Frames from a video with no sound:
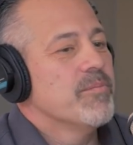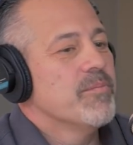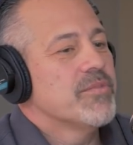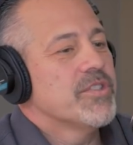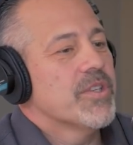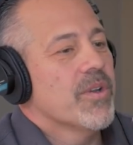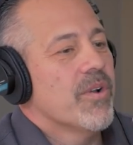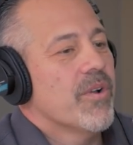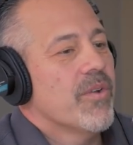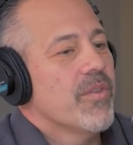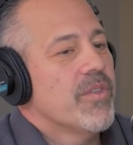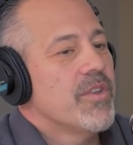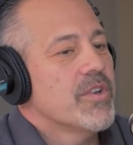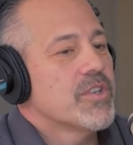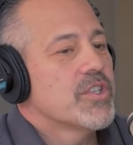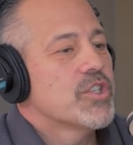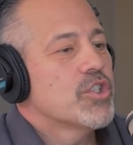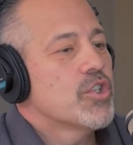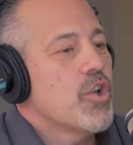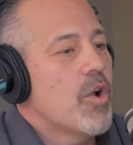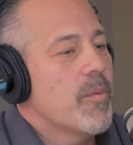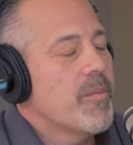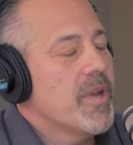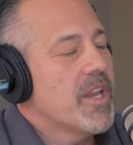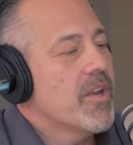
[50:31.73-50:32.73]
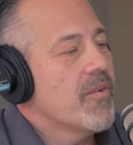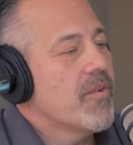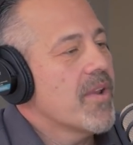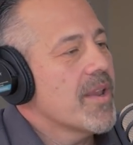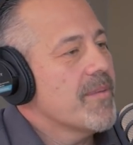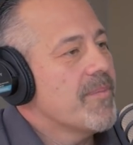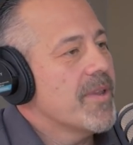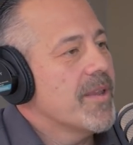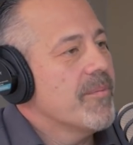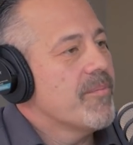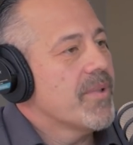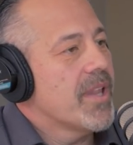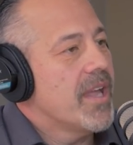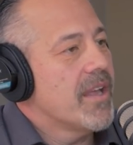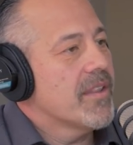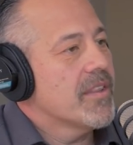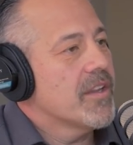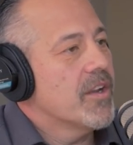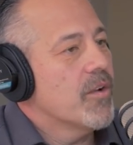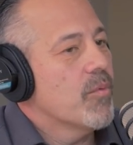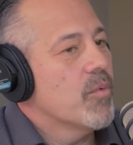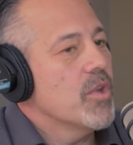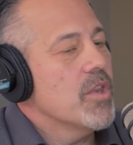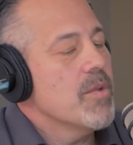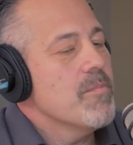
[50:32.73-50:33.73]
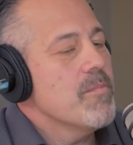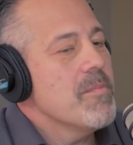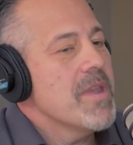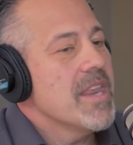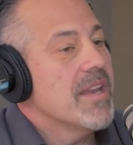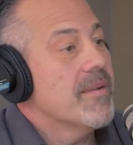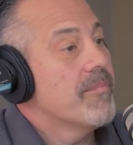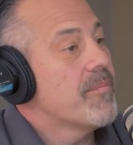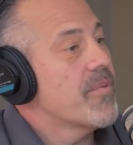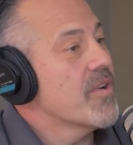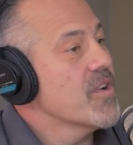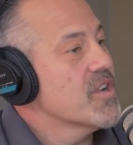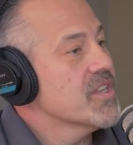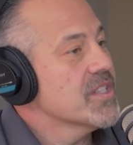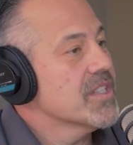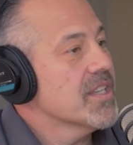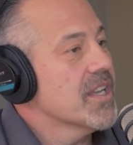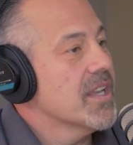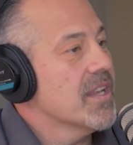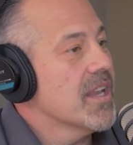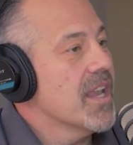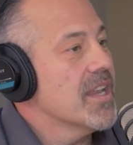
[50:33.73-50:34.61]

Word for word: So there's so many great people out there, and when you meet them personally,